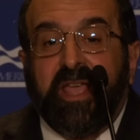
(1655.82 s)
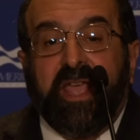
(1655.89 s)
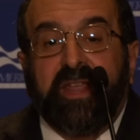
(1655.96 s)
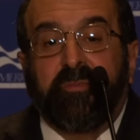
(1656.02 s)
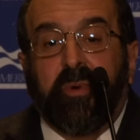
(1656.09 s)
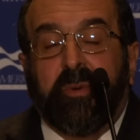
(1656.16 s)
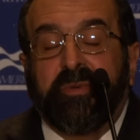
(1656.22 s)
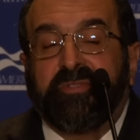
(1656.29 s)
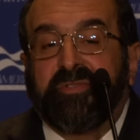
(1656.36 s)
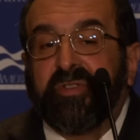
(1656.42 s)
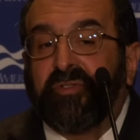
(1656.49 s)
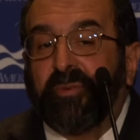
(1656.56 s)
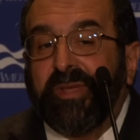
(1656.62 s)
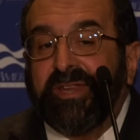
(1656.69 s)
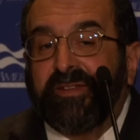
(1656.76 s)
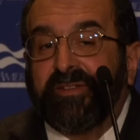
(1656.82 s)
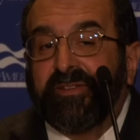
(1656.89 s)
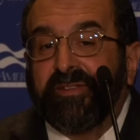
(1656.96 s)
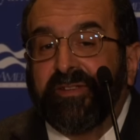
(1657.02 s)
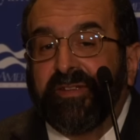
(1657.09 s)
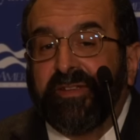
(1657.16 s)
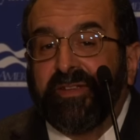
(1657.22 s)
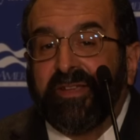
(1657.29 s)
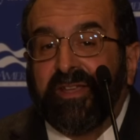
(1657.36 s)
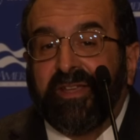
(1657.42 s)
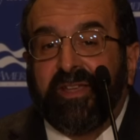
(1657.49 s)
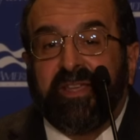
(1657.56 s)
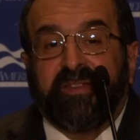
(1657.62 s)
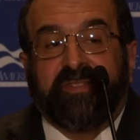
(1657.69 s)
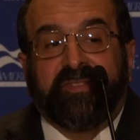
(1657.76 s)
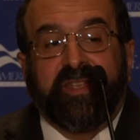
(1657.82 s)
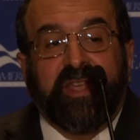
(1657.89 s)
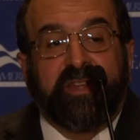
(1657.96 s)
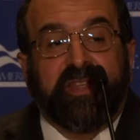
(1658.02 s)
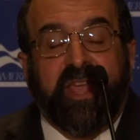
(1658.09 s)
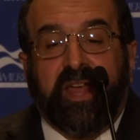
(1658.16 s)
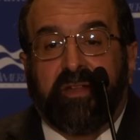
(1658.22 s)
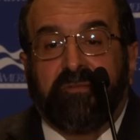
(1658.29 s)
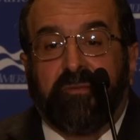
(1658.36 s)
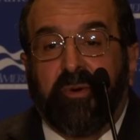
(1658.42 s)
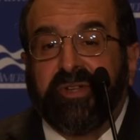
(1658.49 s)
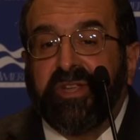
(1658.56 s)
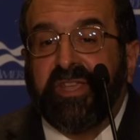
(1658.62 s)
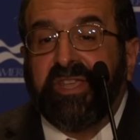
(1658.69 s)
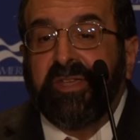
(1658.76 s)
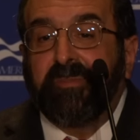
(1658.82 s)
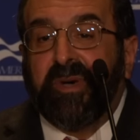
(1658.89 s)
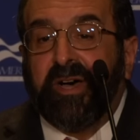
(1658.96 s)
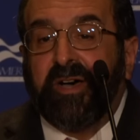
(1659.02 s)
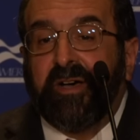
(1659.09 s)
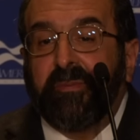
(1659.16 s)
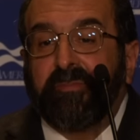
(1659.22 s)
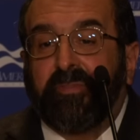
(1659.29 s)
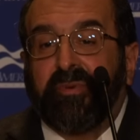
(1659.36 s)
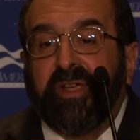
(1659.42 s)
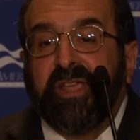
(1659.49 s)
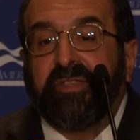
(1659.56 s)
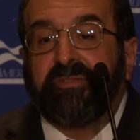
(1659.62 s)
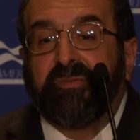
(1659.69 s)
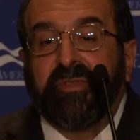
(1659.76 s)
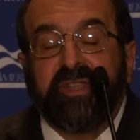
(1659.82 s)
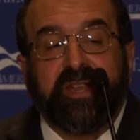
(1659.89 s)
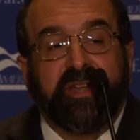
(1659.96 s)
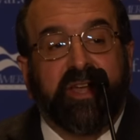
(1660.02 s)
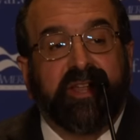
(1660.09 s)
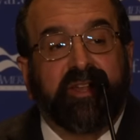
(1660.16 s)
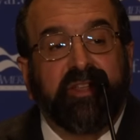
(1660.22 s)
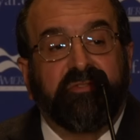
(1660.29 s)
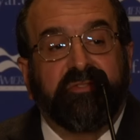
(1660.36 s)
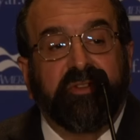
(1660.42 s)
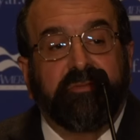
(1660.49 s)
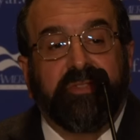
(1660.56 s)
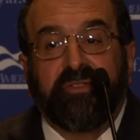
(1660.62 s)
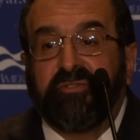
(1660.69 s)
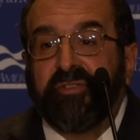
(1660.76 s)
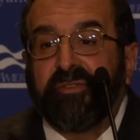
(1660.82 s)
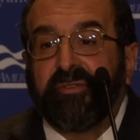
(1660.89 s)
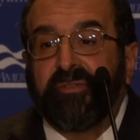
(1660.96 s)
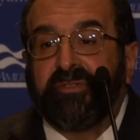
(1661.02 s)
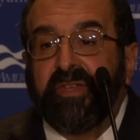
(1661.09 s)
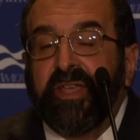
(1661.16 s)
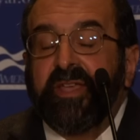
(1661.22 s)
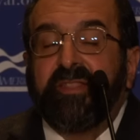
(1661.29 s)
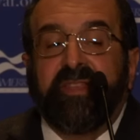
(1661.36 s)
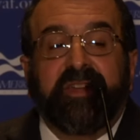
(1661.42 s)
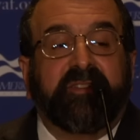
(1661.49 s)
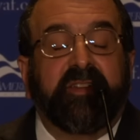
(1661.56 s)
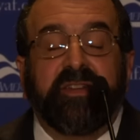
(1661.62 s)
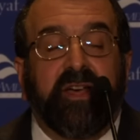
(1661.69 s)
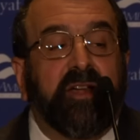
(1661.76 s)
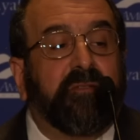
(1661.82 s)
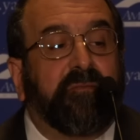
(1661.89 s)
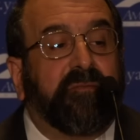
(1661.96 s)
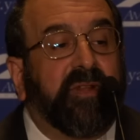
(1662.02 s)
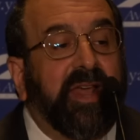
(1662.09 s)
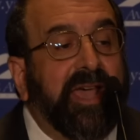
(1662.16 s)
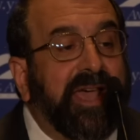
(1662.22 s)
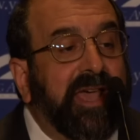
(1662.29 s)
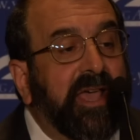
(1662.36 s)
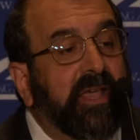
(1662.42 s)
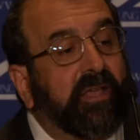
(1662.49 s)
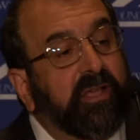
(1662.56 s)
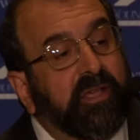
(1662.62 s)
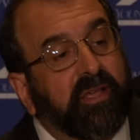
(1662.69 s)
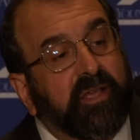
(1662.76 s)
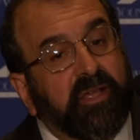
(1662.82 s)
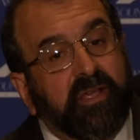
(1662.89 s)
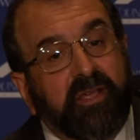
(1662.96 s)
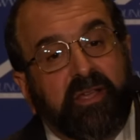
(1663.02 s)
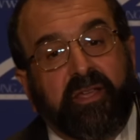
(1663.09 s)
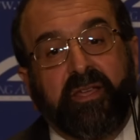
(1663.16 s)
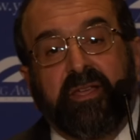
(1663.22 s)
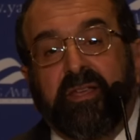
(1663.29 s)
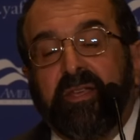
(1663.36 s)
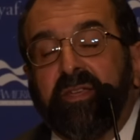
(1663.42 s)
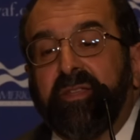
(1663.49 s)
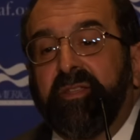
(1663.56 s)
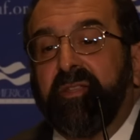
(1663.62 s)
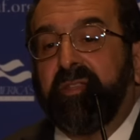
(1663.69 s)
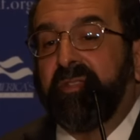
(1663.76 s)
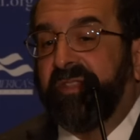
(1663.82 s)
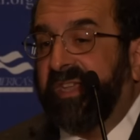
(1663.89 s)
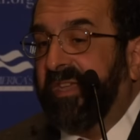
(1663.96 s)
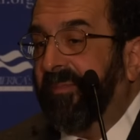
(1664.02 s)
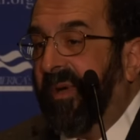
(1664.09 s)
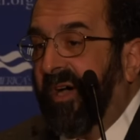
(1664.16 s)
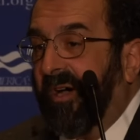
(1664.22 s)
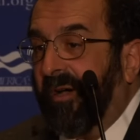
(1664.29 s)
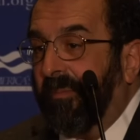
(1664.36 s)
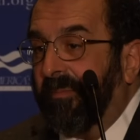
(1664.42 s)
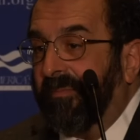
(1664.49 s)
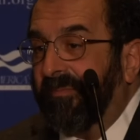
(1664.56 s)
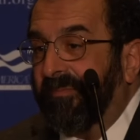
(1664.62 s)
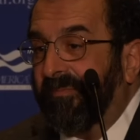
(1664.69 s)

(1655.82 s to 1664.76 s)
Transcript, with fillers: And what was the tweet? It said, California Imam prays for the annihilation of the Jews. They did not flag the Imam.